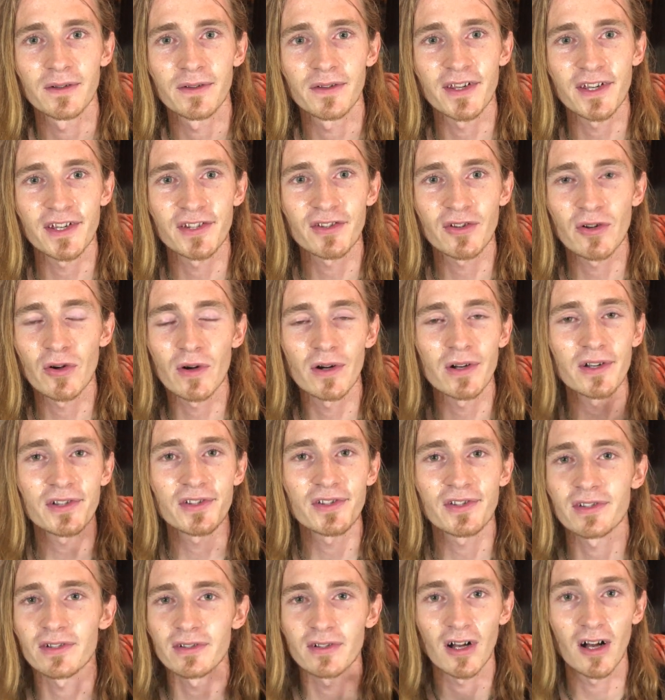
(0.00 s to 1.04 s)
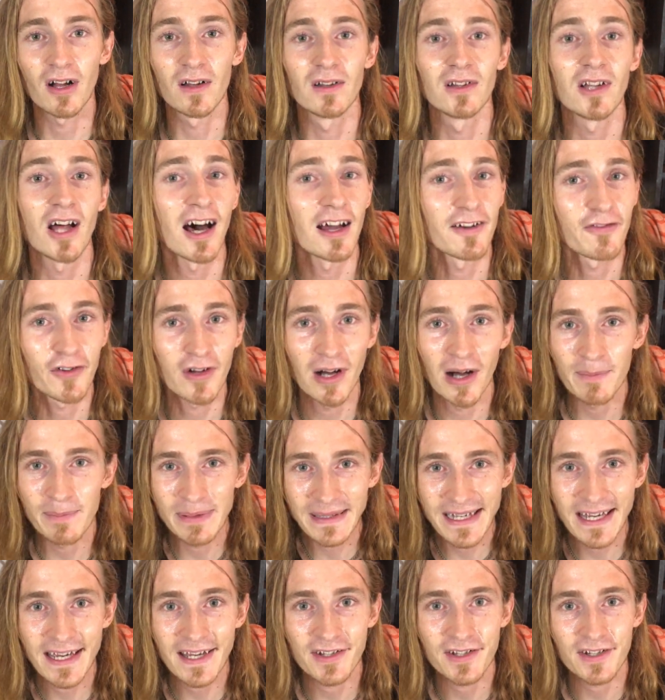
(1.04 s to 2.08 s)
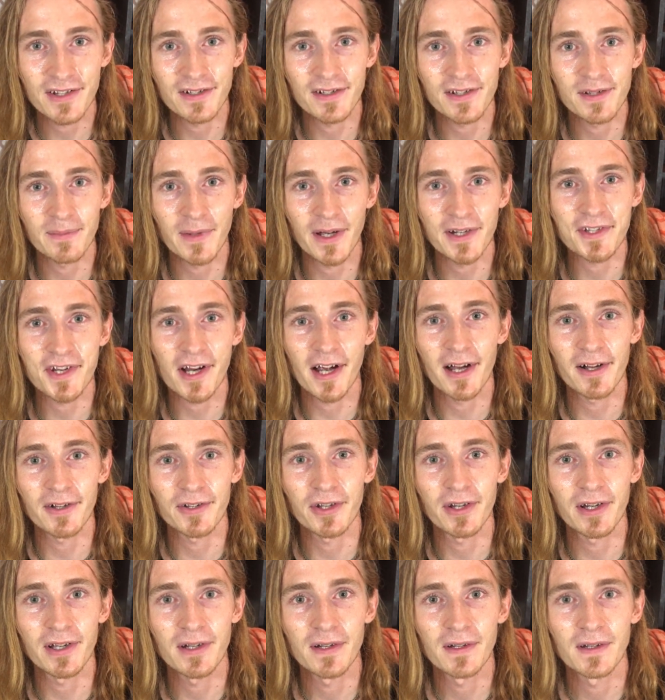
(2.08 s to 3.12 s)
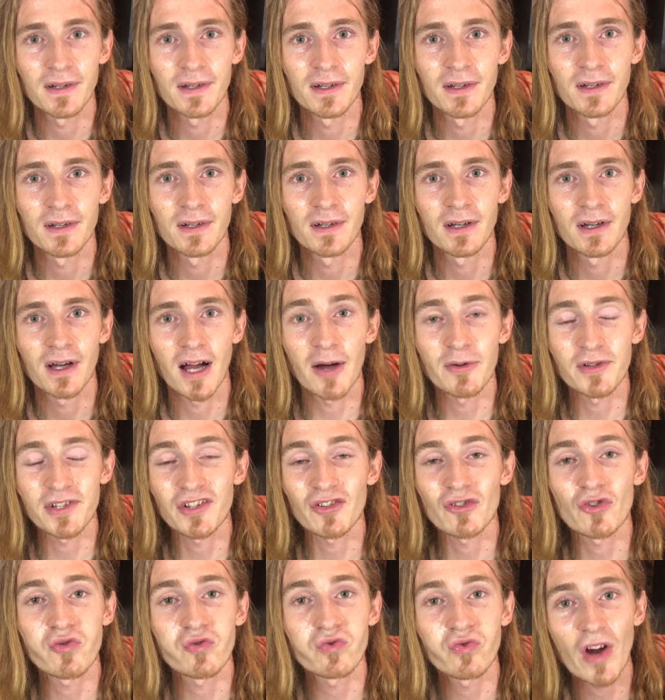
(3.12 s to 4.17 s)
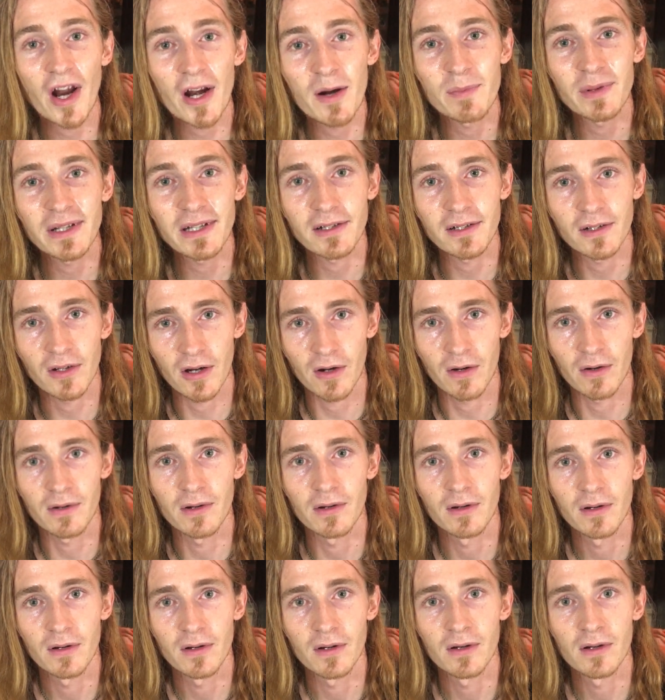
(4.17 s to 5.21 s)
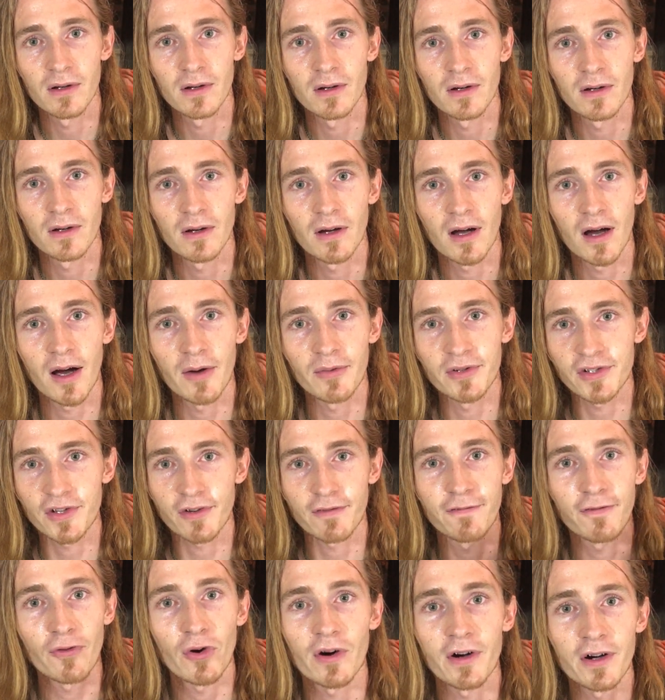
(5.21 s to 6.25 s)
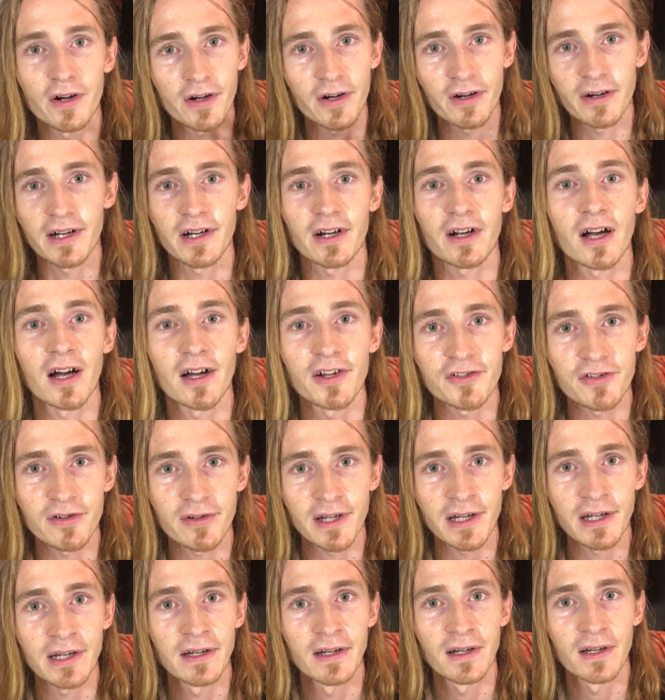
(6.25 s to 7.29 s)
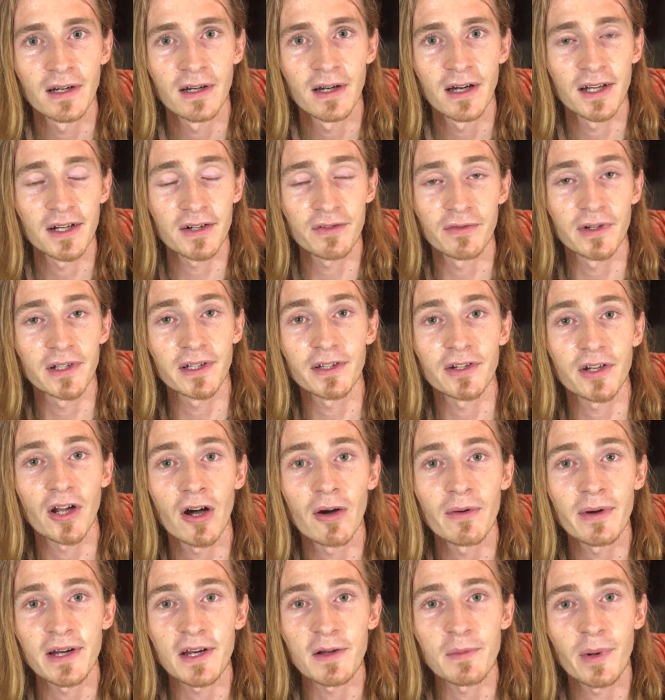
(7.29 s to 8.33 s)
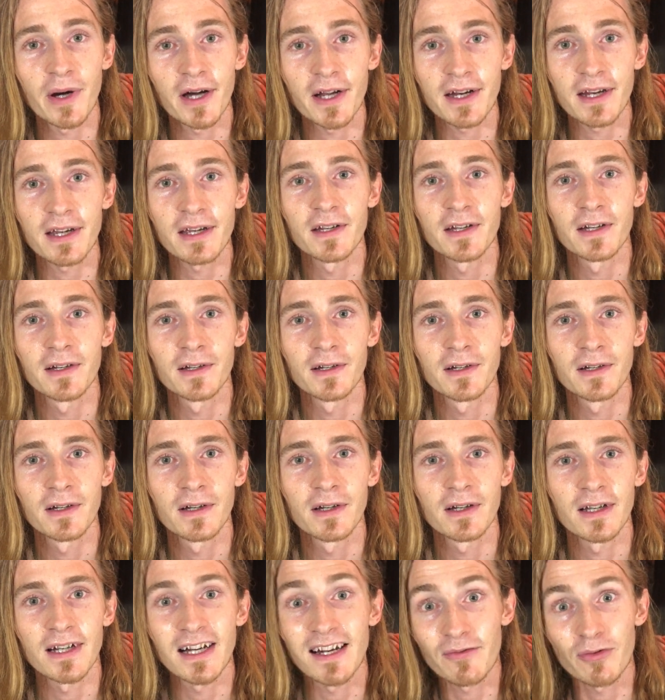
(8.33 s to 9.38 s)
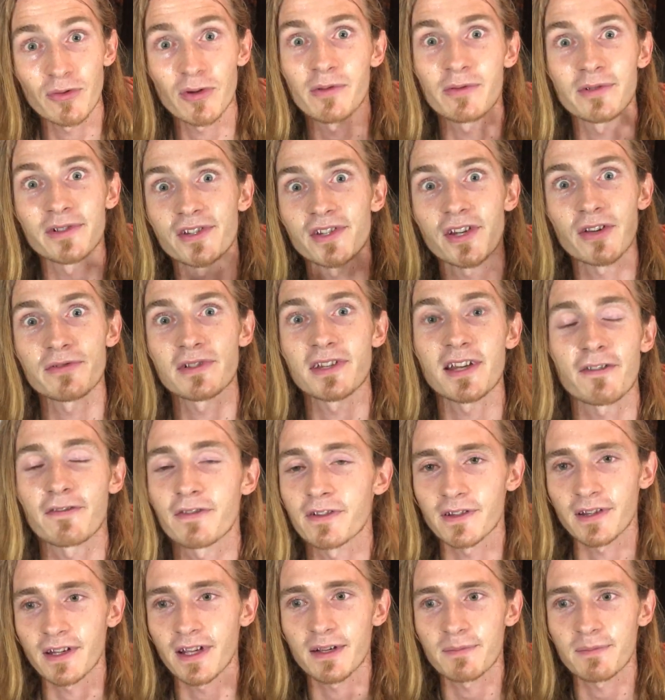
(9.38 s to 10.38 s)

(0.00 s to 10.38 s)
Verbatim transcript: This caused a lot of complications in my childhood. I was incredibly alone. I was a foreigner in a country. I didn't really know anybody, and everyone was so different.